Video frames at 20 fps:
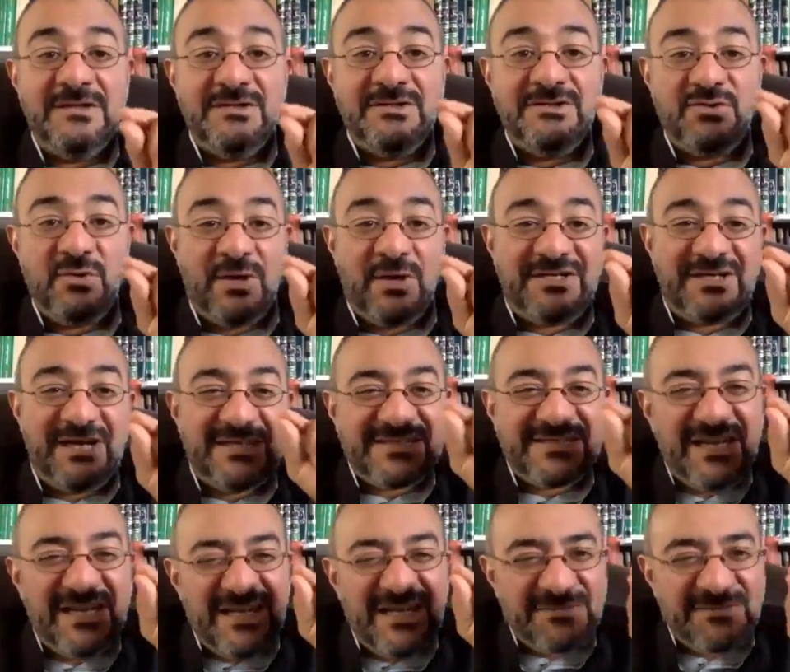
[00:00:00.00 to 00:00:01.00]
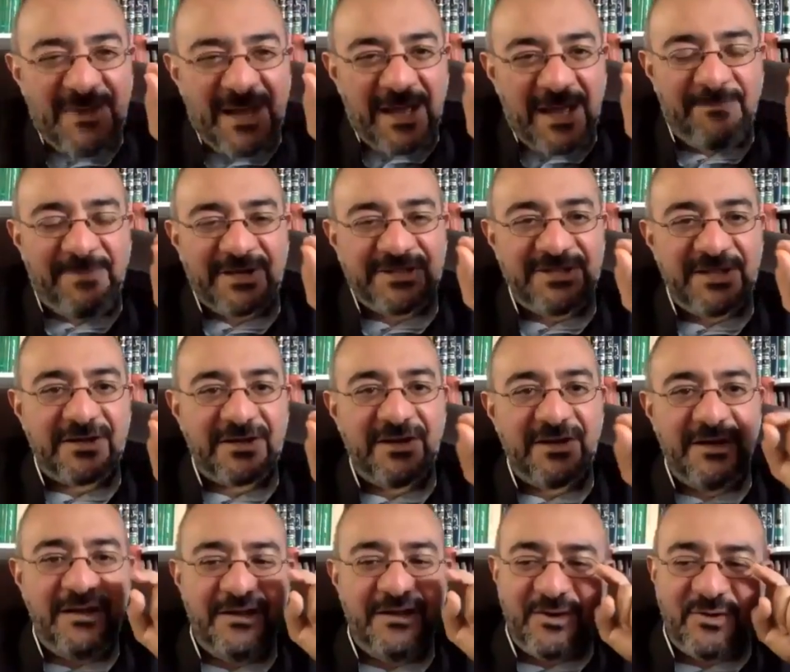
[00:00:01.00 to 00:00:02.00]
To address al-ijma',
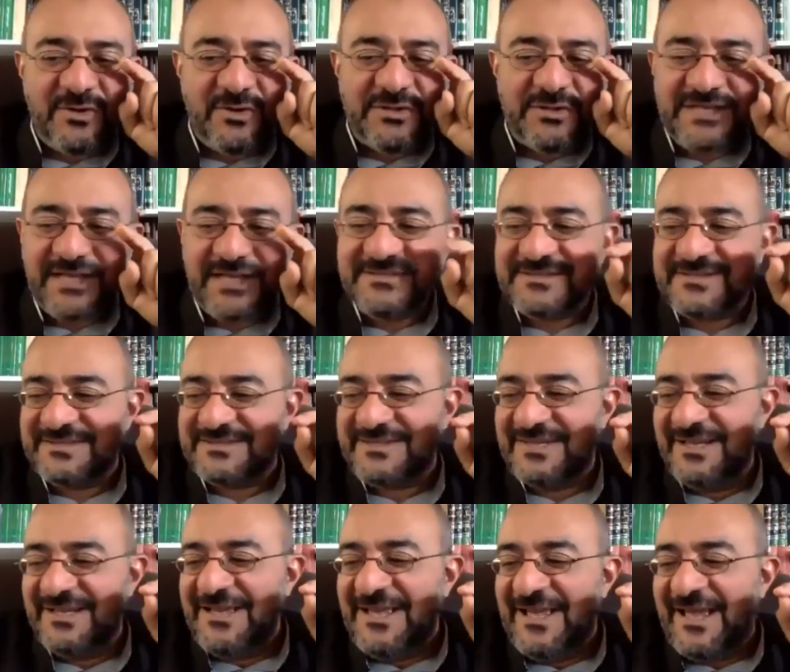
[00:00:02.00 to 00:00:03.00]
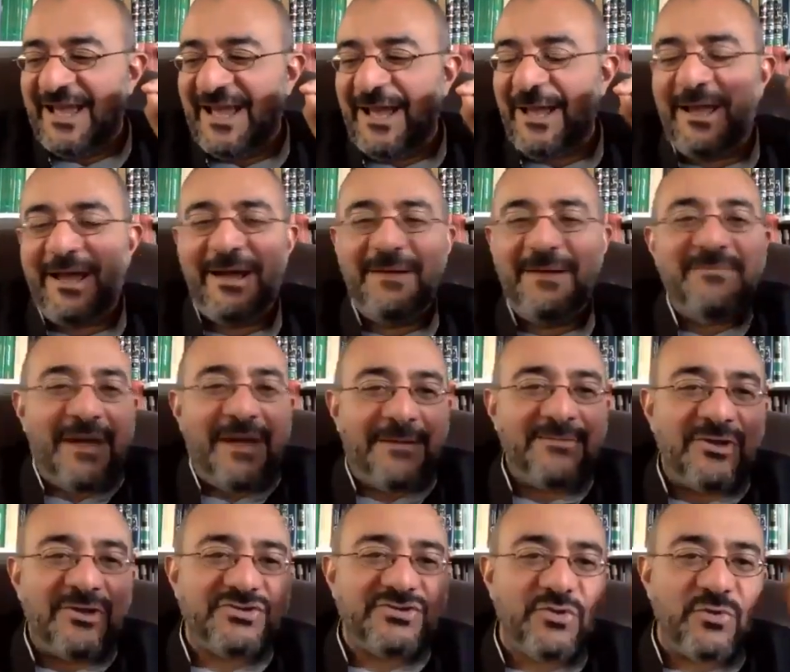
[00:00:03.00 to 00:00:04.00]
particularly the consensus, I'm
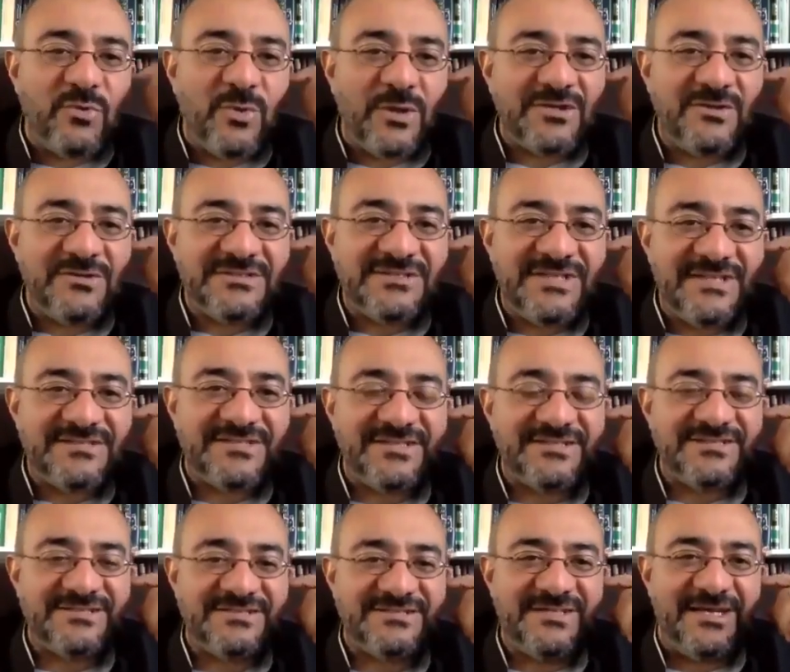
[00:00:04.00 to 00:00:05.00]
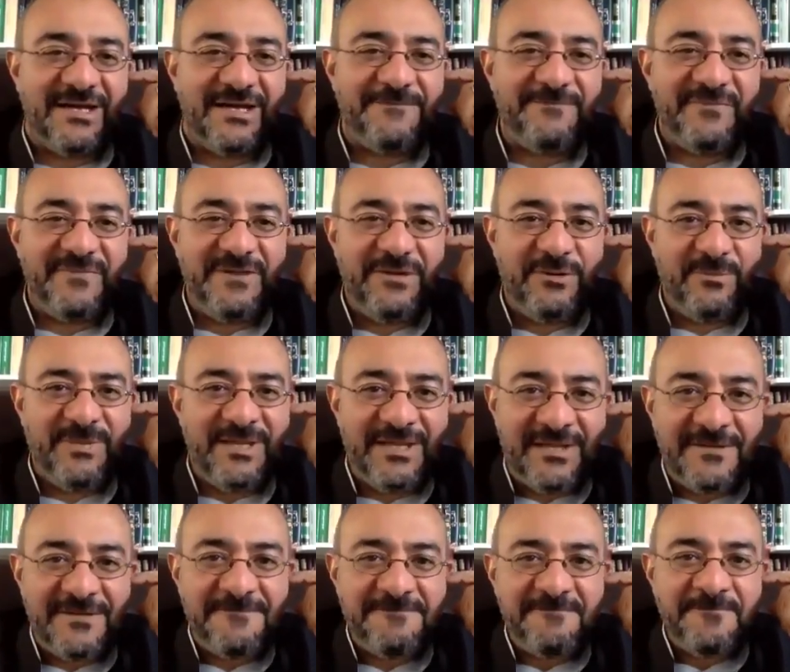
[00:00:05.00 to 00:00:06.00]
not sure what consensus you
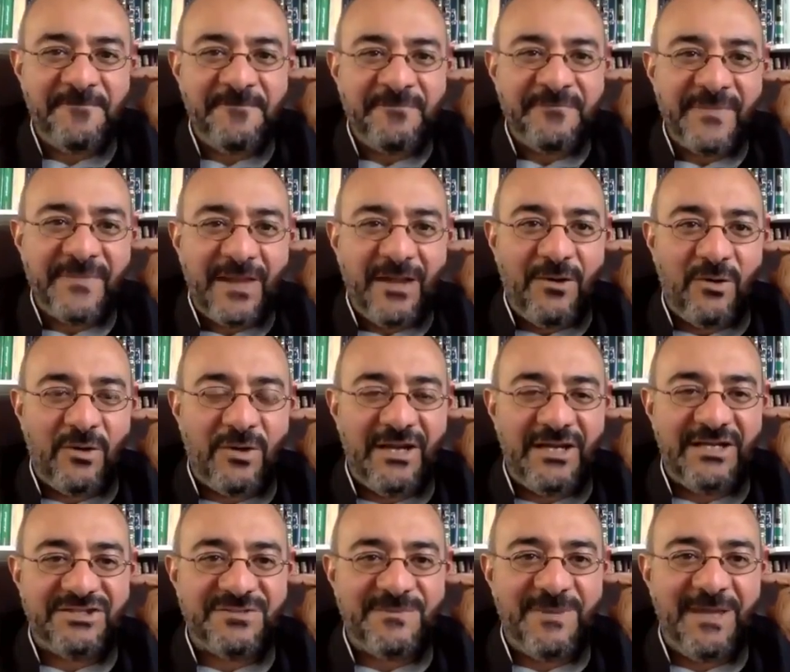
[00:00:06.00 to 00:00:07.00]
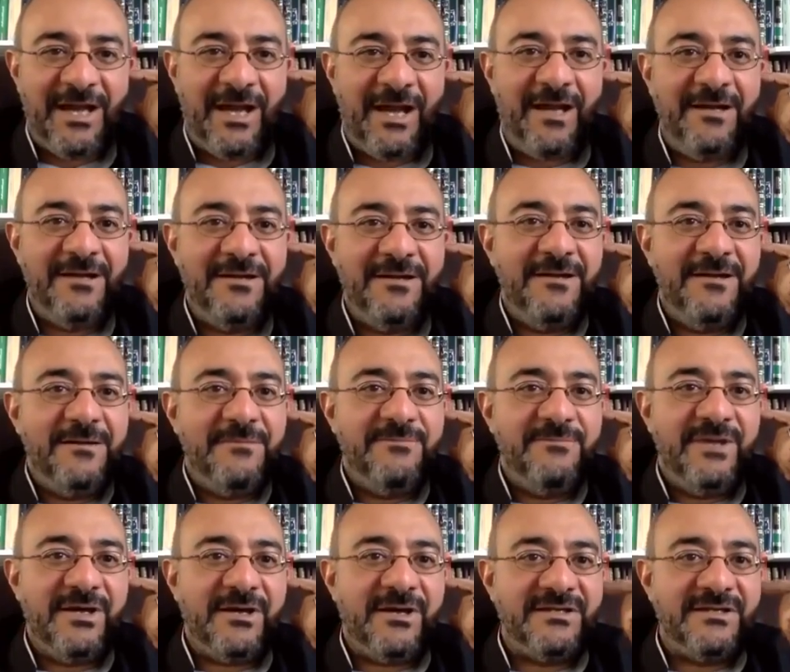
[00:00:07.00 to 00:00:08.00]
mean, or ijma',
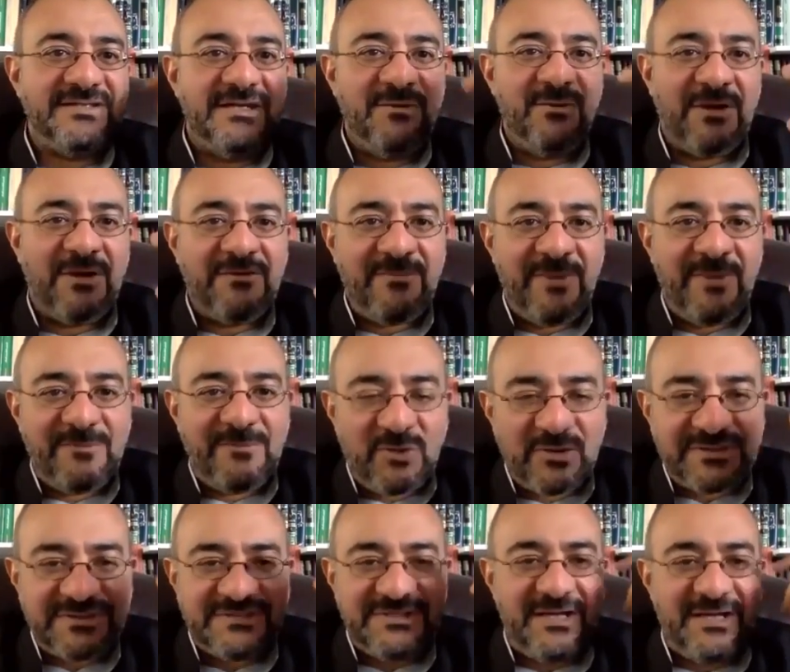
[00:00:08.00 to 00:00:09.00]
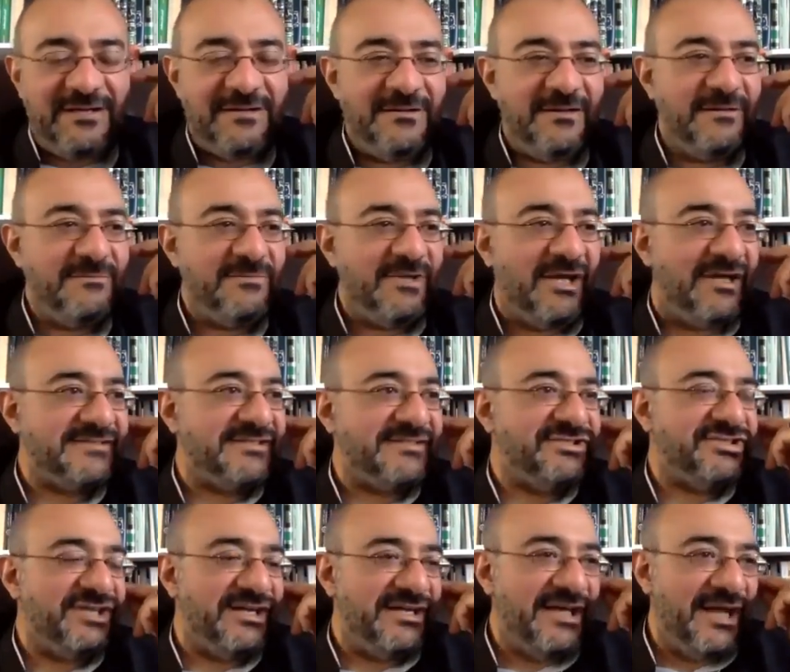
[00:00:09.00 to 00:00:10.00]
because in one of my books, the Maqasid
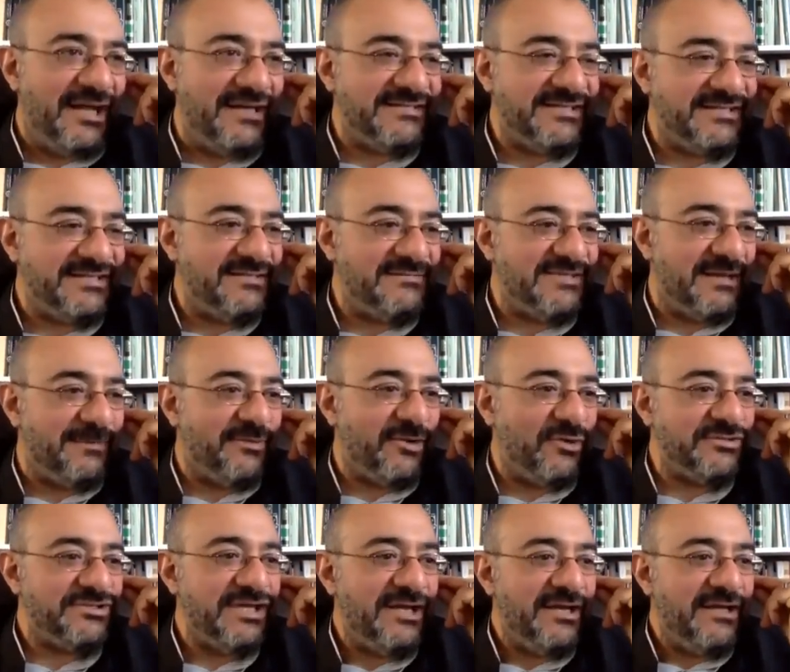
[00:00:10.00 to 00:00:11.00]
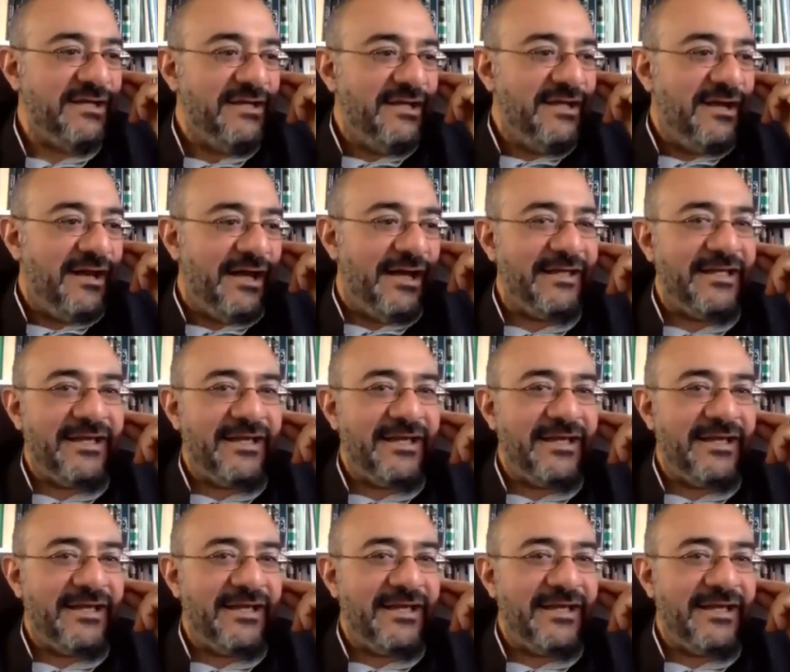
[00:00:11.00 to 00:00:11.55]
Sharia Systems Approach, I